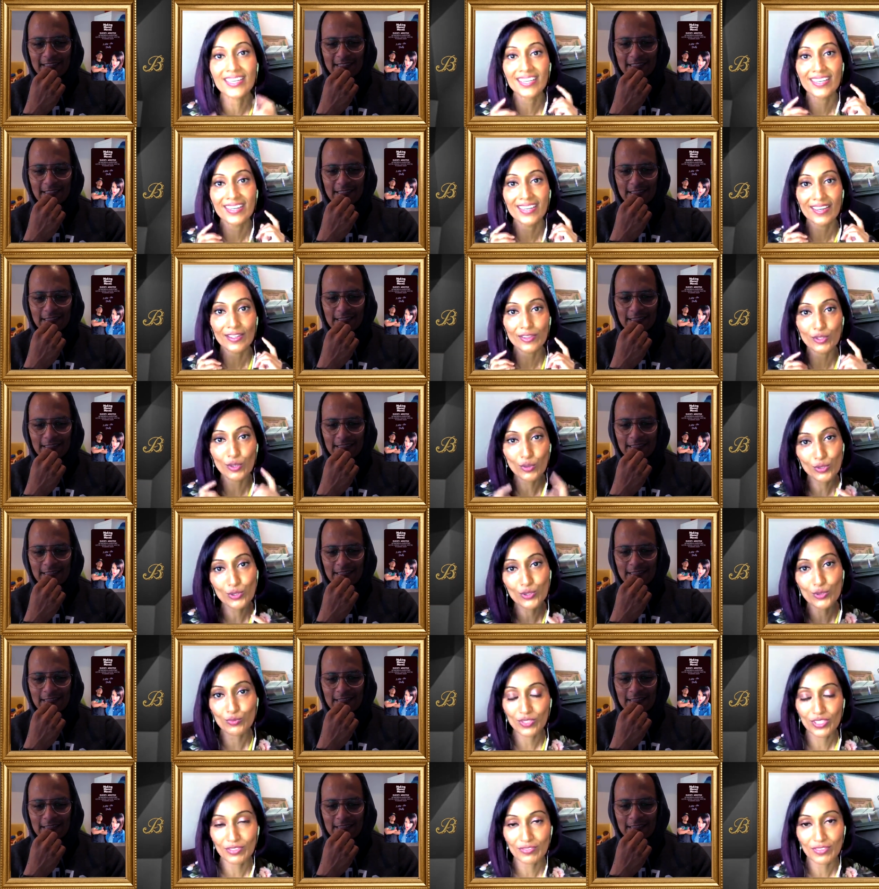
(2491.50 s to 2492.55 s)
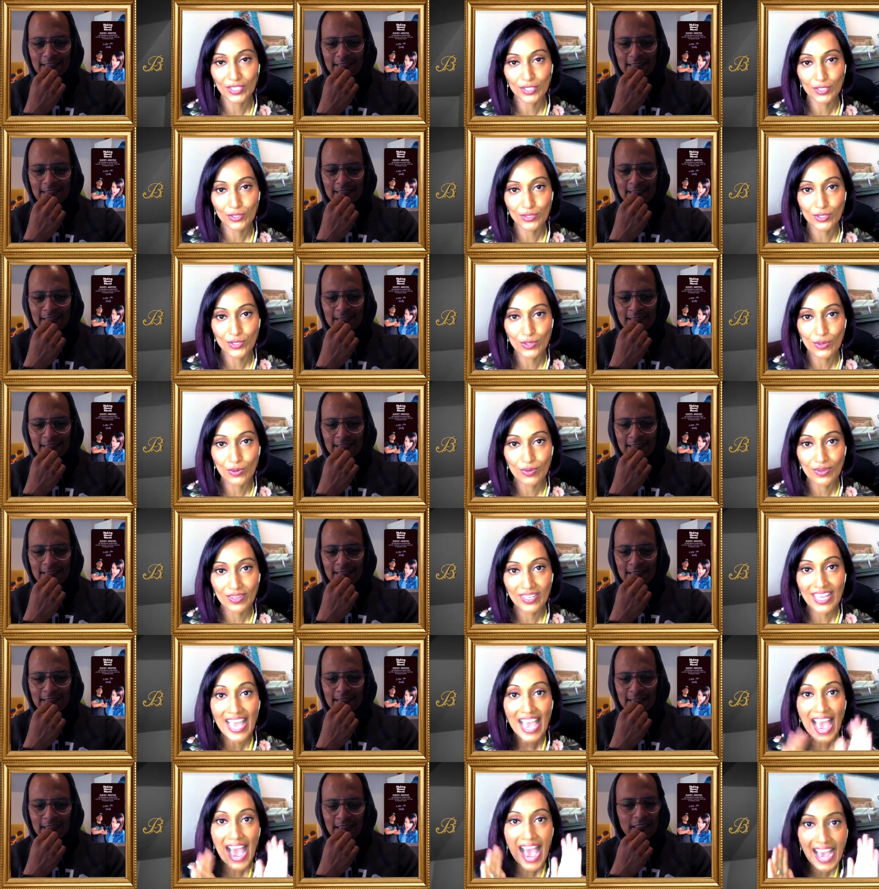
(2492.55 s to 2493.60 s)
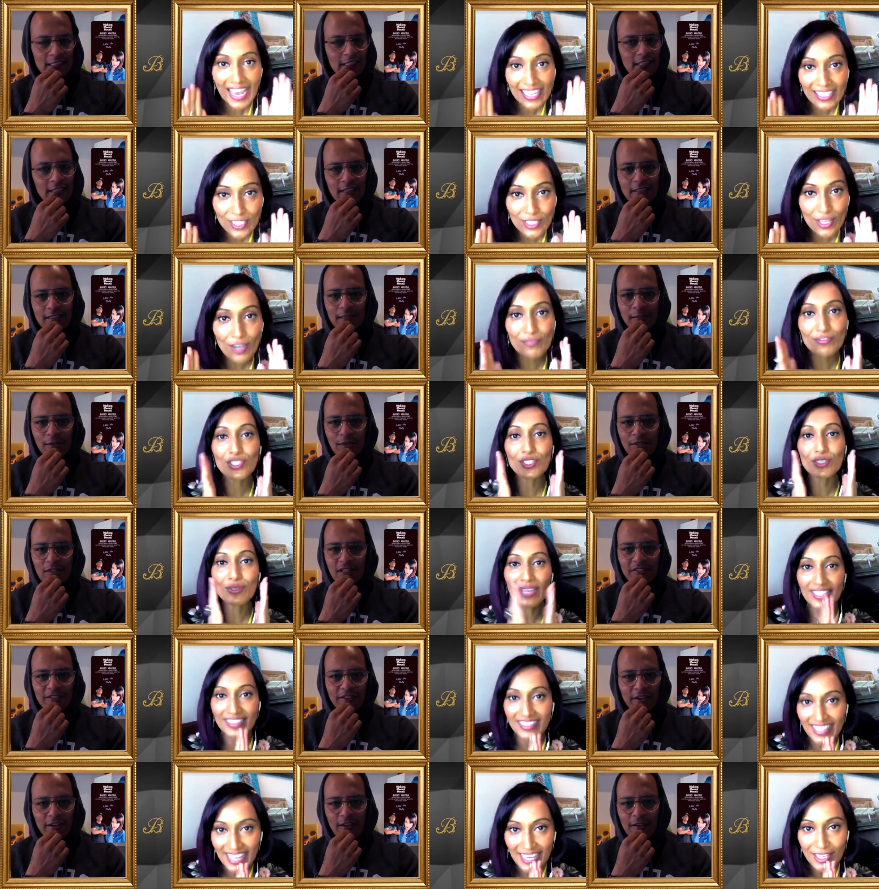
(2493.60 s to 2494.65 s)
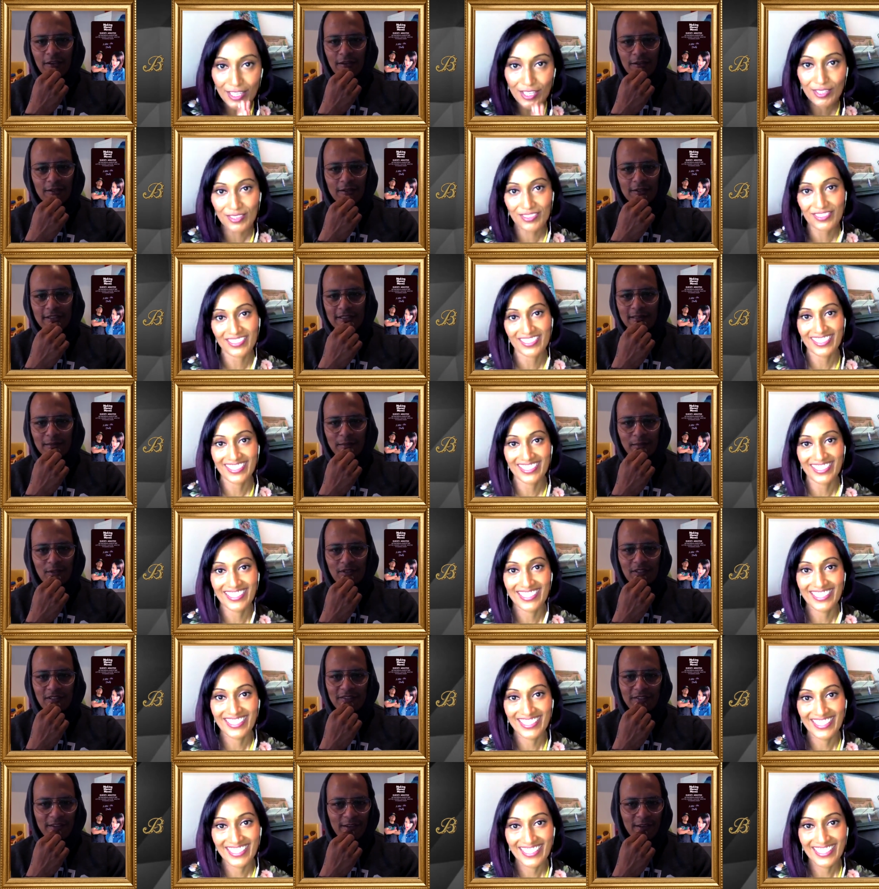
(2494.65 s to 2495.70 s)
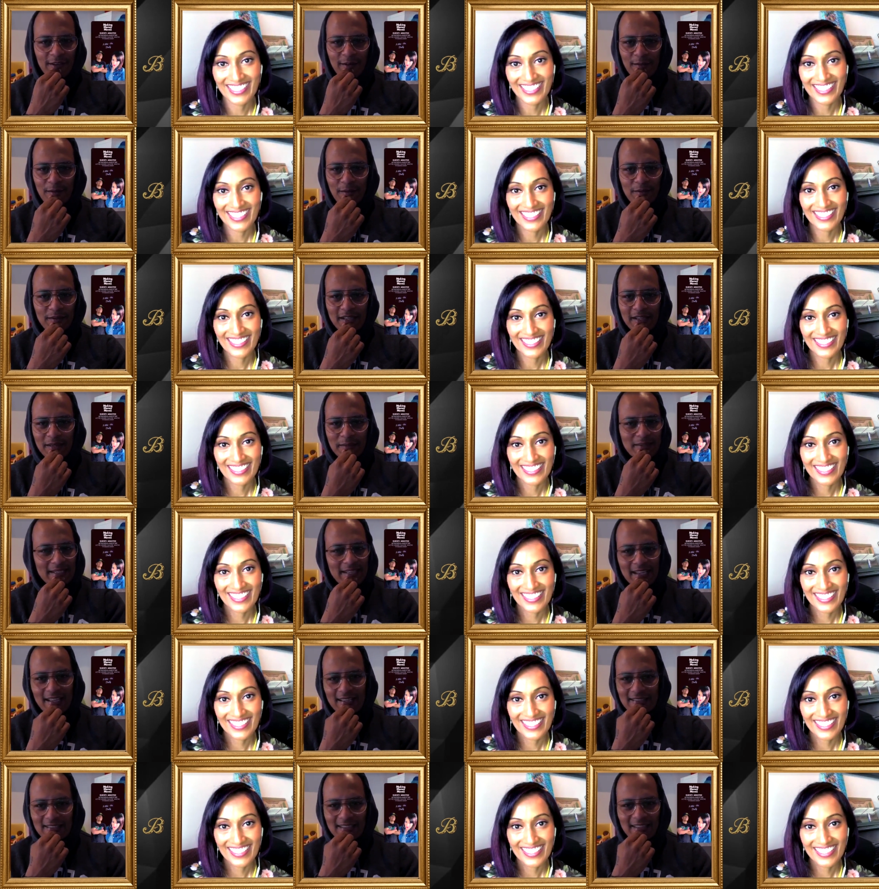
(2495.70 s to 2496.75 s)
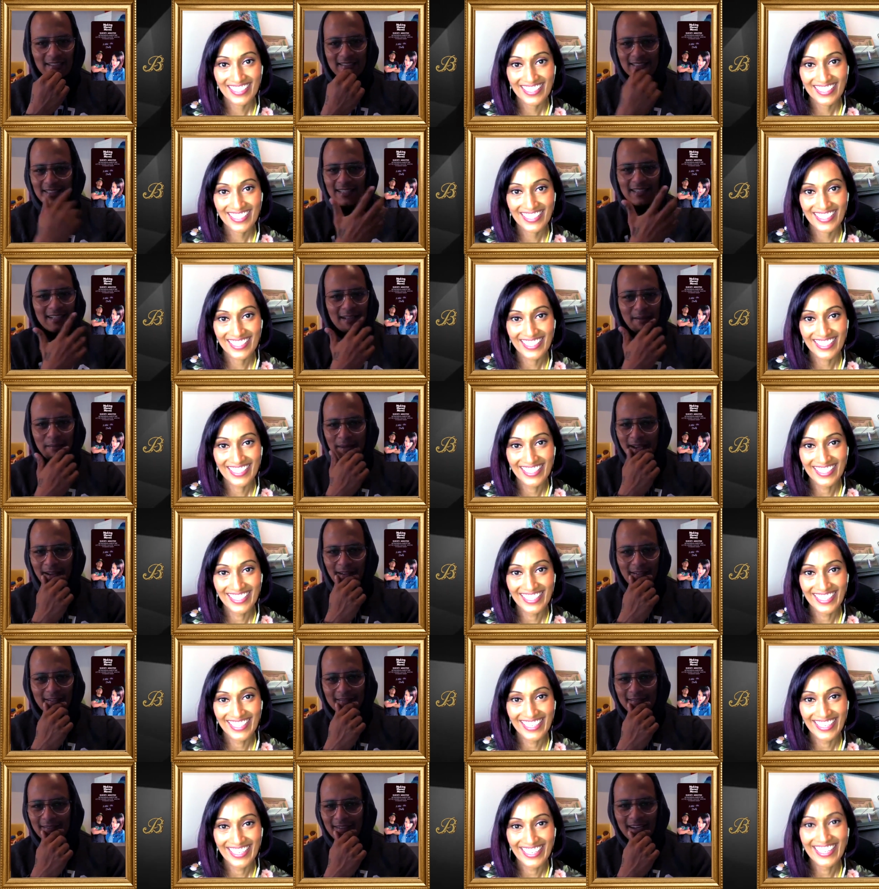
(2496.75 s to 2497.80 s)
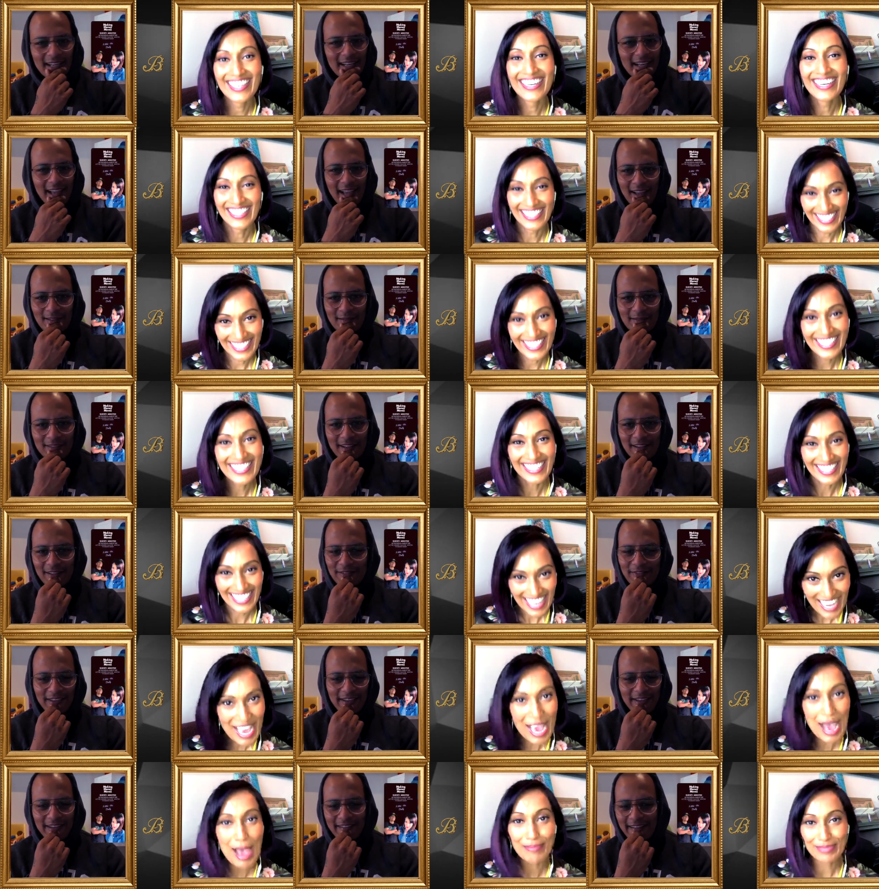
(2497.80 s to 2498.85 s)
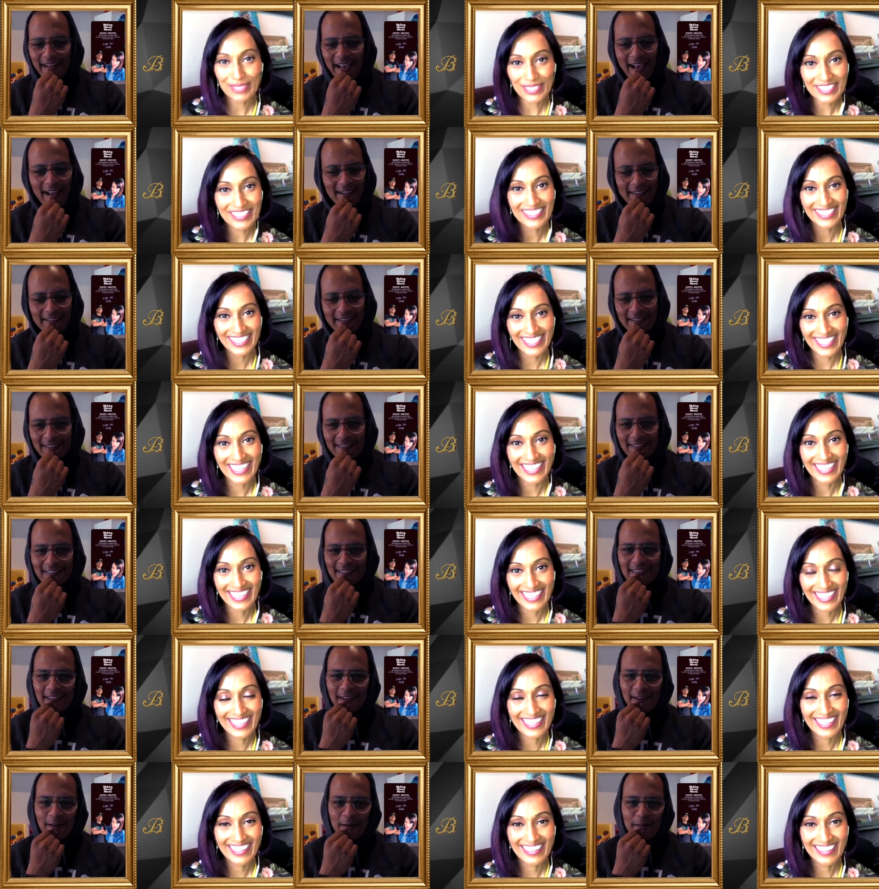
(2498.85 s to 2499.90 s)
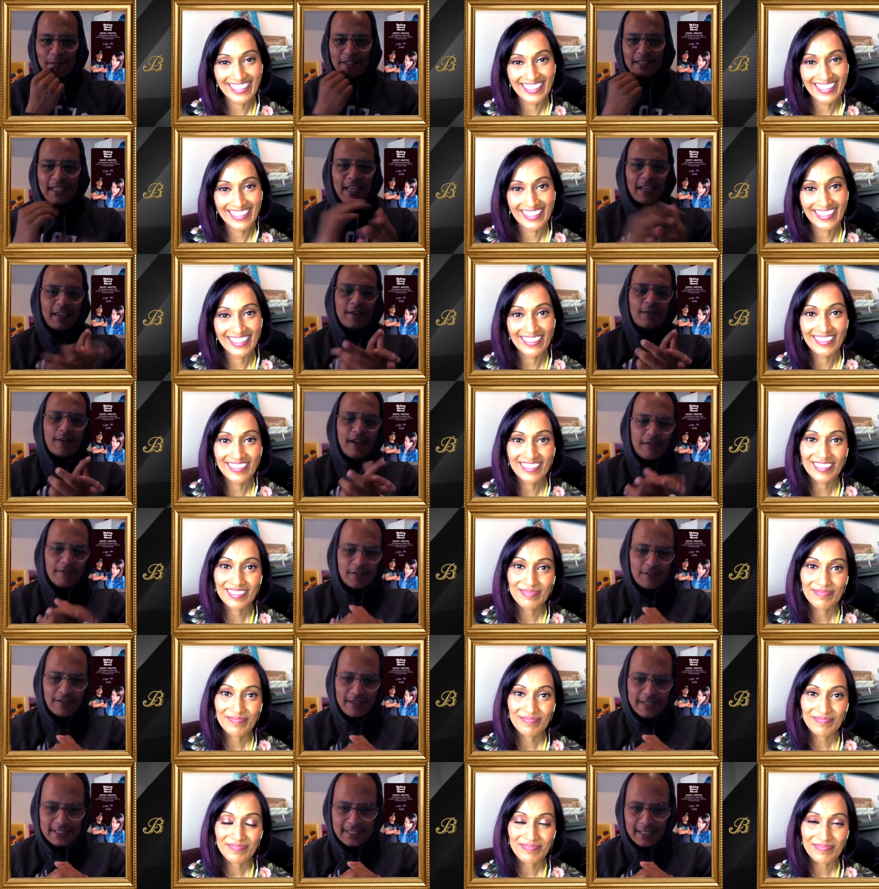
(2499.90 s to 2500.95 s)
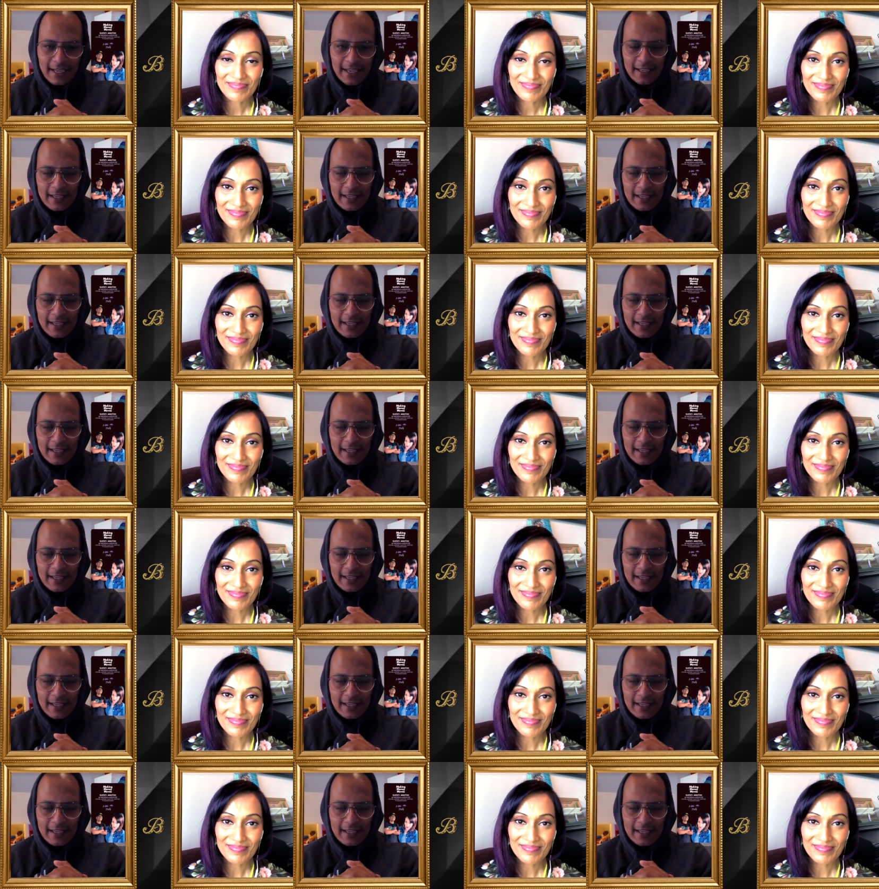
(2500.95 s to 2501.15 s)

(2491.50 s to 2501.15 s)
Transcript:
Speaker 1: those who work with you. So hats off to you and thank you. There's a music
Speaker 2: video where we're going to be dancing. It's going to come out. Why not? We're going to figure Absolutely. It, you know, but thank you. Have a great day.